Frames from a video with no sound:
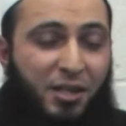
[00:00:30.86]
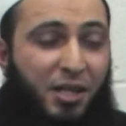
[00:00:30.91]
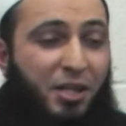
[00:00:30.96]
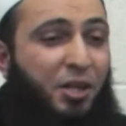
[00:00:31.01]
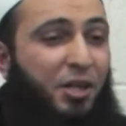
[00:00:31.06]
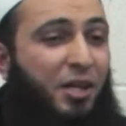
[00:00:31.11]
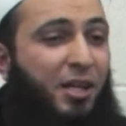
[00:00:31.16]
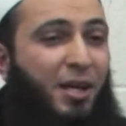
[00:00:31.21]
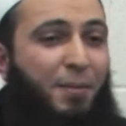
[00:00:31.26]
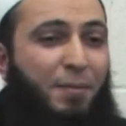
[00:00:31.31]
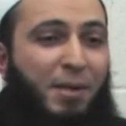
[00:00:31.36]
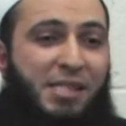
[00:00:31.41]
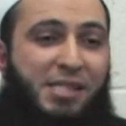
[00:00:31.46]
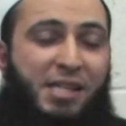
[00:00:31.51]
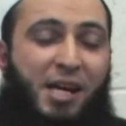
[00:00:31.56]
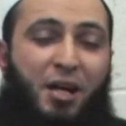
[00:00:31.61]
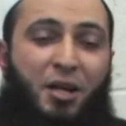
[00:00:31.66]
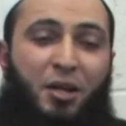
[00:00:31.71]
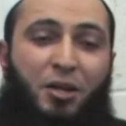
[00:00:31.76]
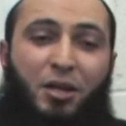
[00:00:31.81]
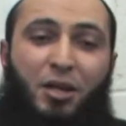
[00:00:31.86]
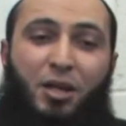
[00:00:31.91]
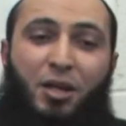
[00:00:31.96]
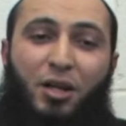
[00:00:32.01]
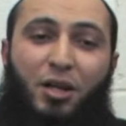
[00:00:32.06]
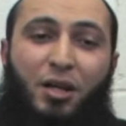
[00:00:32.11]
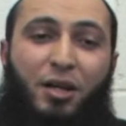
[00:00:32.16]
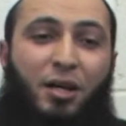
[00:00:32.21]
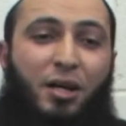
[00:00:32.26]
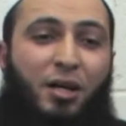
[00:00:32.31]
then you're going to miss out on
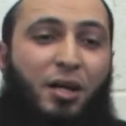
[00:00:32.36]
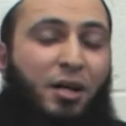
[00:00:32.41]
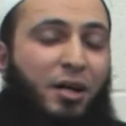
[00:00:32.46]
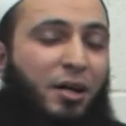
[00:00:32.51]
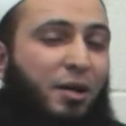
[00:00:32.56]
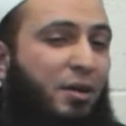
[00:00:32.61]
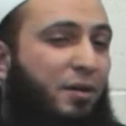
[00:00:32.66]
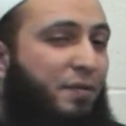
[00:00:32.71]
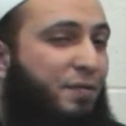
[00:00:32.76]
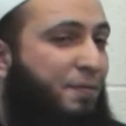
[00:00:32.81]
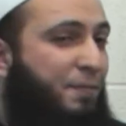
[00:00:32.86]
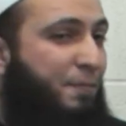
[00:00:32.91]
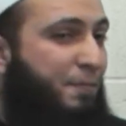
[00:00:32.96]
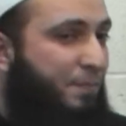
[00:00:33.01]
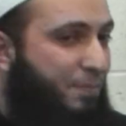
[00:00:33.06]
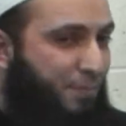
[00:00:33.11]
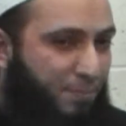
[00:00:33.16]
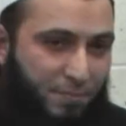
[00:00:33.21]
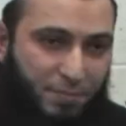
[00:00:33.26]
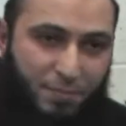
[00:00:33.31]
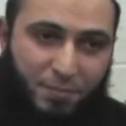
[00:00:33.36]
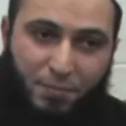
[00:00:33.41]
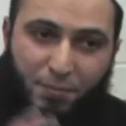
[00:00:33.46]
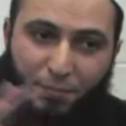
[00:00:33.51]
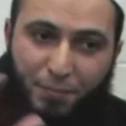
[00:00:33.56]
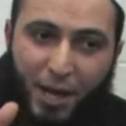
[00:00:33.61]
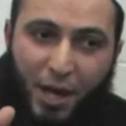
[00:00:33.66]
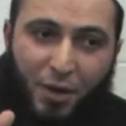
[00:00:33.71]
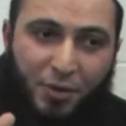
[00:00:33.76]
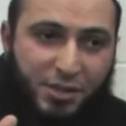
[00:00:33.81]
a lot of
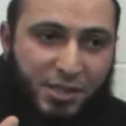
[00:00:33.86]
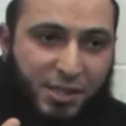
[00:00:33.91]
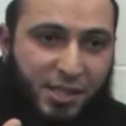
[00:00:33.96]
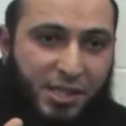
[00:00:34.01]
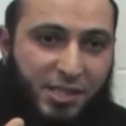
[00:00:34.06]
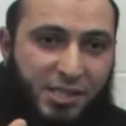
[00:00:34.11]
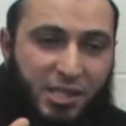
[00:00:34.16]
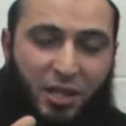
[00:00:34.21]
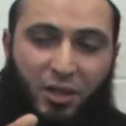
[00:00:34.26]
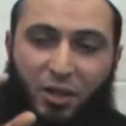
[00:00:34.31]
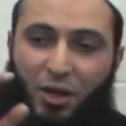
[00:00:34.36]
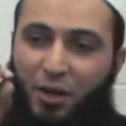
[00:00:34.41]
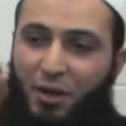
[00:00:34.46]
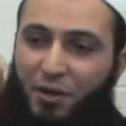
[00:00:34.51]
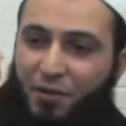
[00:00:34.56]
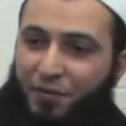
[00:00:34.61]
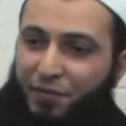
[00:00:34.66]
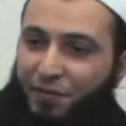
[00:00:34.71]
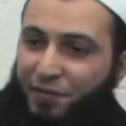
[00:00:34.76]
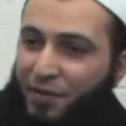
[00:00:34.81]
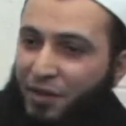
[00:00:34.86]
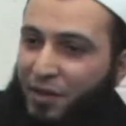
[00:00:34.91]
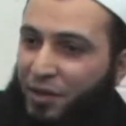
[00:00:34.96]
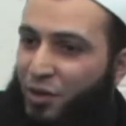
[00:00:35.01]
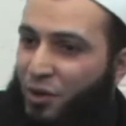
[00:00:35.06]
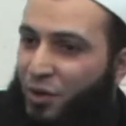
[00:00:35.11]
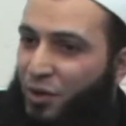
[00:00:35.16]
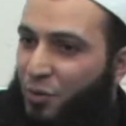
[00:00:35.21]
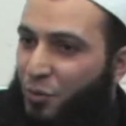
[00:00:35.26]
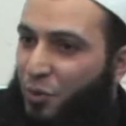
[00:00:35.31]
bounties, a lot of
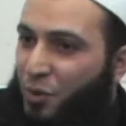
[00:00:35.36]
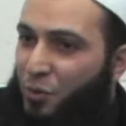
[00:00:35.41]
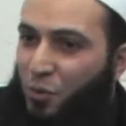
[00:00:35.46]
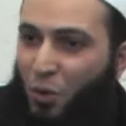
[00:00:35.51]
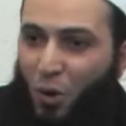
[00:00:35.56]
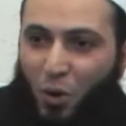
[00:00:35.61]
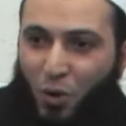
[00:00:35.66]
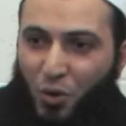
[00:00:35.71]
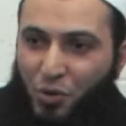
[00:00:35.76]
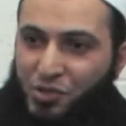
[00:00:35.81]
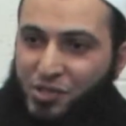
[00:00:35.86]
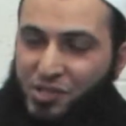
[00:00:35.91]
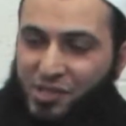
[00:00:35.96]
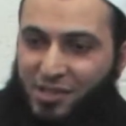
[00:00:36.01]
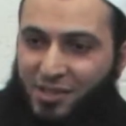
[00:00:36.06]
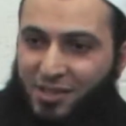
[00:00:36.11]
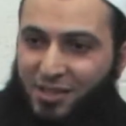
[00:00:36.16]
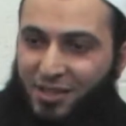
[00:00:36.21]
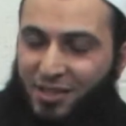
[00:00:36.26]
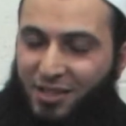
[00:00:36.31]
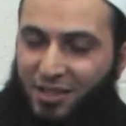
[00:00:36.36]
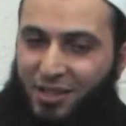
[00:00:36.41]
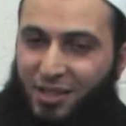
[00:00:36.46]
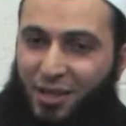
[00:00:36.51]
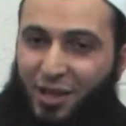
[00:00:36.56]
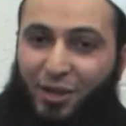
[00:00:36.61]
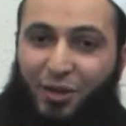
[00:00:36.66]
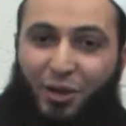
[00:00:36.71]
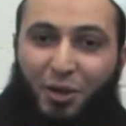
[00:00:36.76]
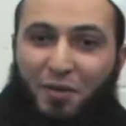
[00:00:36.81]
rewards,
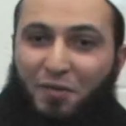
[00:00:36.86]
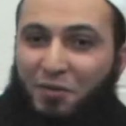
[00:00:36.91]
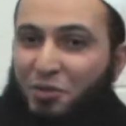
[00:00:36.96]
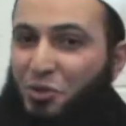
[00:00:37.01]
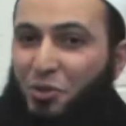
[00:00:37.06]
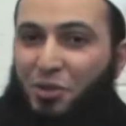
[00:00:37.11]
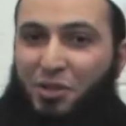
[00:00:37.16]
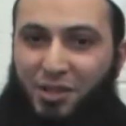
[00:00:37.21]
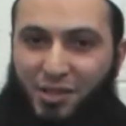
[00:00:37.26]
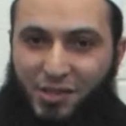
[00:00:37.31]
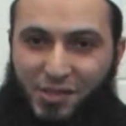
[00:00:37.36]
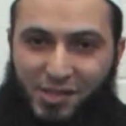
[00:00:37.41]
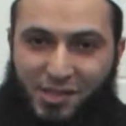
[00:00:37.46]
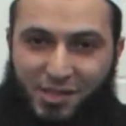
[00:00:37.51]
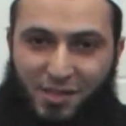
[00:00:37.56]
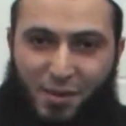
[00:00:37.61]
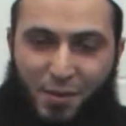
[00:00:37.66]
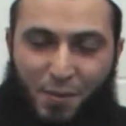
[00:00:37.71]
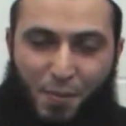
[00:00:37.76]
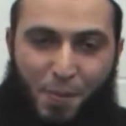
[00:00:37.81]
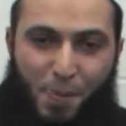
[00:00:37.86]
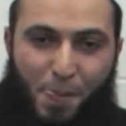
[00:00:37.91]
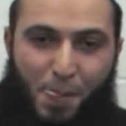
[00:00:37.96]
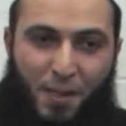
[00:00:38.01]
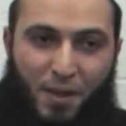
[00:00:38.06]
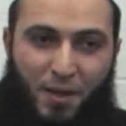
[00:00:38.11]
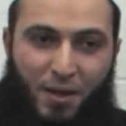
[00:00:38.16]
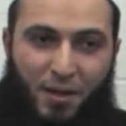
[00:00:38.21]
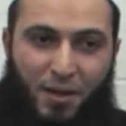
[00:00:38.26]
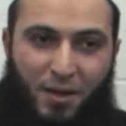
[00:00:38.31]
a lot of goodness.
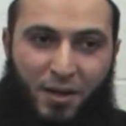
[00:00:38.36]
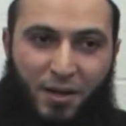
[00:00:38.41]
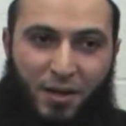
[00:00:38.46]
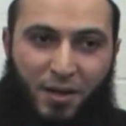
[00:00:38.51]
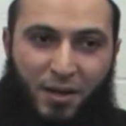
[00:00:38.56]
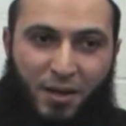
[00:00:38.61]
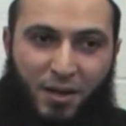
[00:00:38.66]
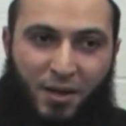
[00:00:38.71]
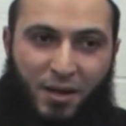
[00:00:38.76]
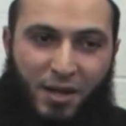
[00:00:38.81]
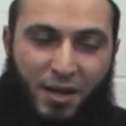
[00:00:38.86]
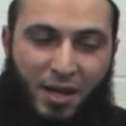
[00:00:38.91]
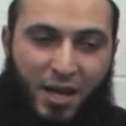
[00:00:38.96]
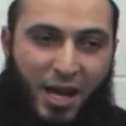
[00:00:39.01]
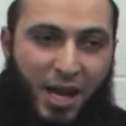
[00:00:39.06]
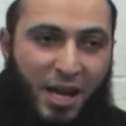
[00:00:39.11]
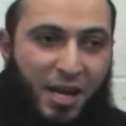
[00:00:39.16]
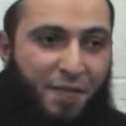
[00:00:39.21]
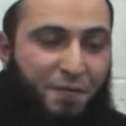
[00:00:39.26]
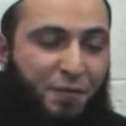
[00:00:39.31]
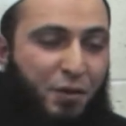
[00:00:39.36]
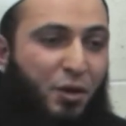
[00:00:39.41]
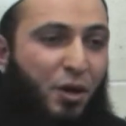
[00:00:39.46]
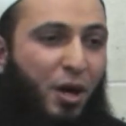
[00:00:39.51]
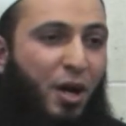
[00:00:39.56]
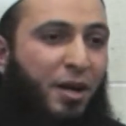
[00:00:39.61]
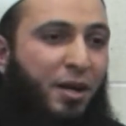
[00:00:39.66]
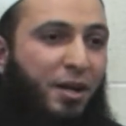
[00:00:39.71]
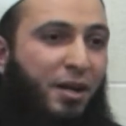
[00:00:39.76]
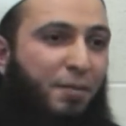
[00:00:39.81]
And if you
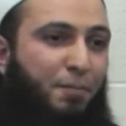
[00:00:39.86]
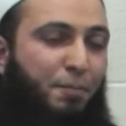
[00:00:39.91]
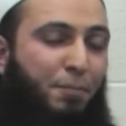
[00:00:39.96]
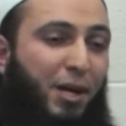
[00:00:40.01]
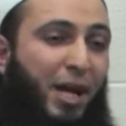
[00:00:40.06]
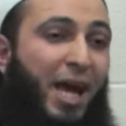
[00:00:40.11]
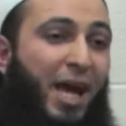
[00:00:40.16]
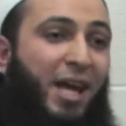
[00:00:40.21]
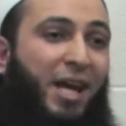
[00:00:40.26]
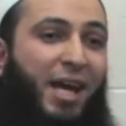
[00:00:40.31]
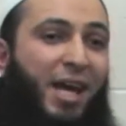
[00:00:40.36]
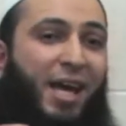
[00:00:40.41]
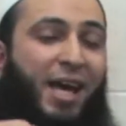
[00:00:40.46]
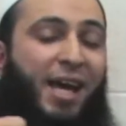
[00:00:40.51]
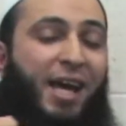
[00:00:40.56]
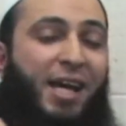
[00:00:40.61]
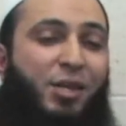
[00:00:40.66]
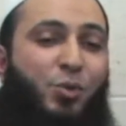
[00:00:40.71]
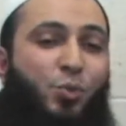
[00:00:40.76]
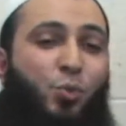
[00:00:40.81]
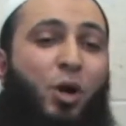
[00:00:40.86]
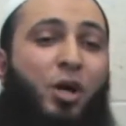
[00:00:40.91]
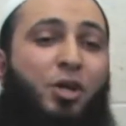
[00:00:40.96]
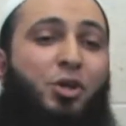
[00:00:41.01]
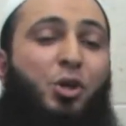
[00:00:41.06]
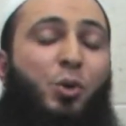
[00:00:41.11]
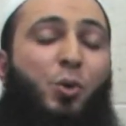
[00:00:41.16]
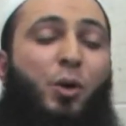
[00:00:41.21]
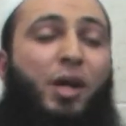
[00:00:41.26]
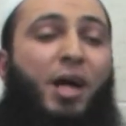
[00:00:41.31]
don't plan ahead
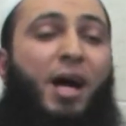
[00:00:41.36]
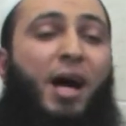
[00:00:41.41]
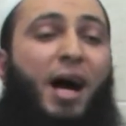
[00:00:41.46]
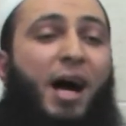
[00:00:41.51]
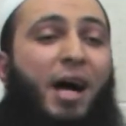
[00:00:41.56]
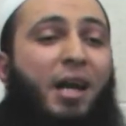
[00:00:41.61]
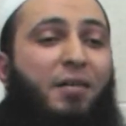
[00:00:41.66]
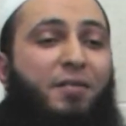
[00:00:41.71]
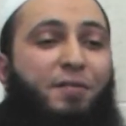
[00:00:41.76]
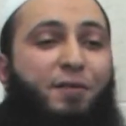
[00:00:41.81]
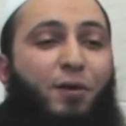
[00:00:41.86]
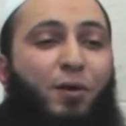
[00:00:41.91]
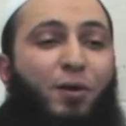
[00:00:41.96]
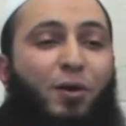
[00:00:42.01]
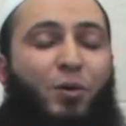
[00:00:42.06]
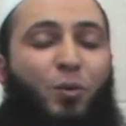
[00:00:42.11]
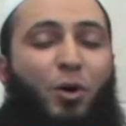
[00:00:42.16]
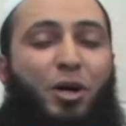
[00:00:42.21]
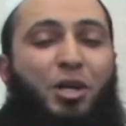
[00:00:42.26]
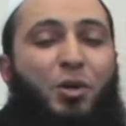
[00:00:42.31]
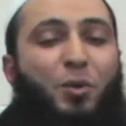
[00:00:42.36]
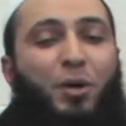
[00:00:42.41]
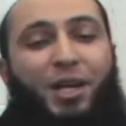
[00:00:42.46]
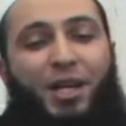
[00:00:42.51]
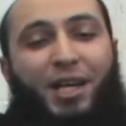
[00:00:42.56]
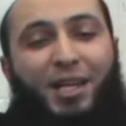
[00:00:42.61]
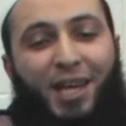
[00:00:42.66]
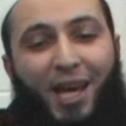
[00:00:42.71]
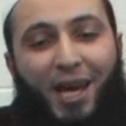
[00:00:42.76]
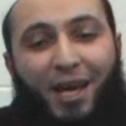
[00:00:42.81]
what you want to hunt for and what you want
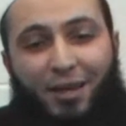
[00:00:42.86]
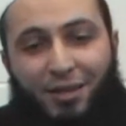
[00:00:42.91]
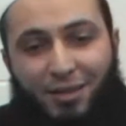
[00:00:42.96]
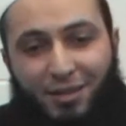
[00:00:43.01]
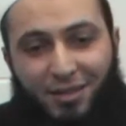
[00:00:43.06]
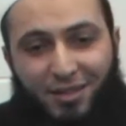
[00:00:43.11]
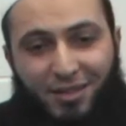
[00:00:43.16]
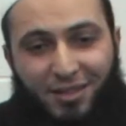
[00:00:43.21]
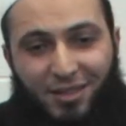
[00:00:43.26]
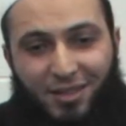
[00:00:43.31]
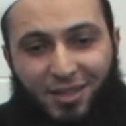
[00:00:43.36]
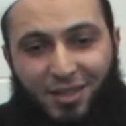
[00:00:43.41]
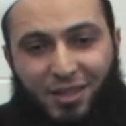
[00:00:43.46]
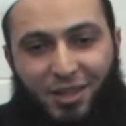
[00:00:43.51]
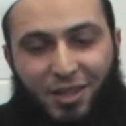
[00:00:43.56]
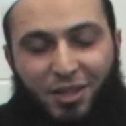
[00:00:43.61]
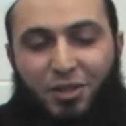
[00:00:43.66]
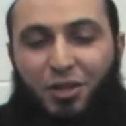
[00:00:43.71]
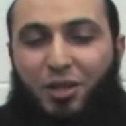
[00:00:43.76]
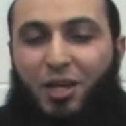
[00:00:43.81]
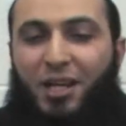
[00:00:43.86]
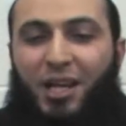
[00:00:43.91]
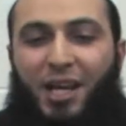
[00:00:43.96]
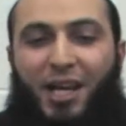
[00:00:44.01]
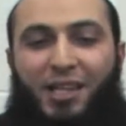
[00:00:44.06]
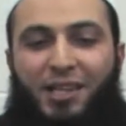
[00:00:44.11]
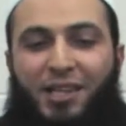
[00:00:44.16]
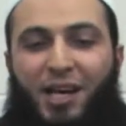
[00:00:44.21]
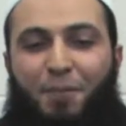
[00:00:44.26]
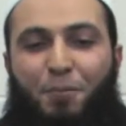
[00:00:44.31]
to get, you're going
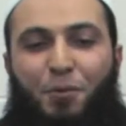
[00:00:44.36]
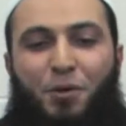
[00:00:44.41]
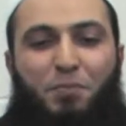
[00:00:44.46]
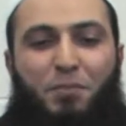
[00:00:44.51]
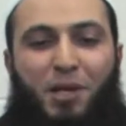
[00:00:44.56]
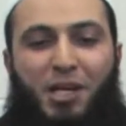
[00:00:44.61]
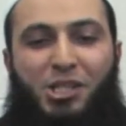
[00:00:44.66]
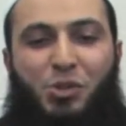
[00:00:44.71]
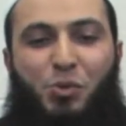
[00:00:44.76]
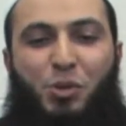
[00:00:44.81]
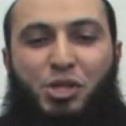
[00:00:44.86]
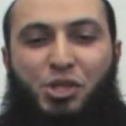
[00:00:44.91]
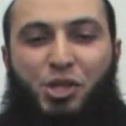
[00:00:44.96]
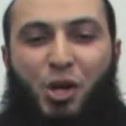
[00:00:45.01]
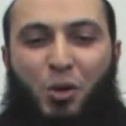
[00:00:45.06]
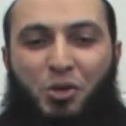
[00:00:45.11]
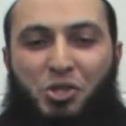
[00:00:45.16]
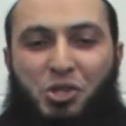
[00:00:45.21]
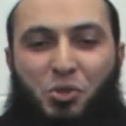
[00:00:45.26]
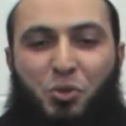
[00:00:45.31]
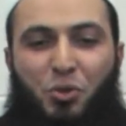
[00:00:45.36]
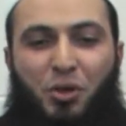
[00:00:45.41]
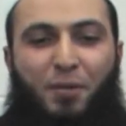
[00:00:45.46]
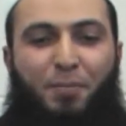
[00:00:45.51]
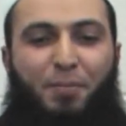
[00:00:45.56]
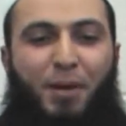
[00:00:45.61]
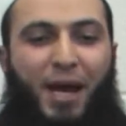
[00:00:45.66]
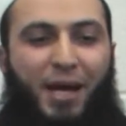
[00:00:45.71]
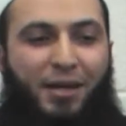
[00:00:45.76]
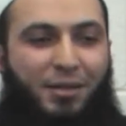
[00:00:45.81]
to end up with mixed results, good
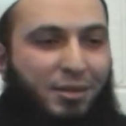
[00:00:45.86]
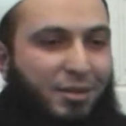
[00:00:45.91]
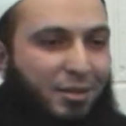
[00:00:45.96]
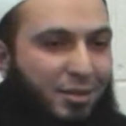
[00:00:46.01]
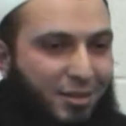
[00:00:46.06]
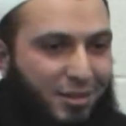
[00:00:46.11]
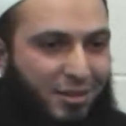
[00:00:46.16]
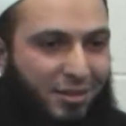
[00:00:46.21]
and bad.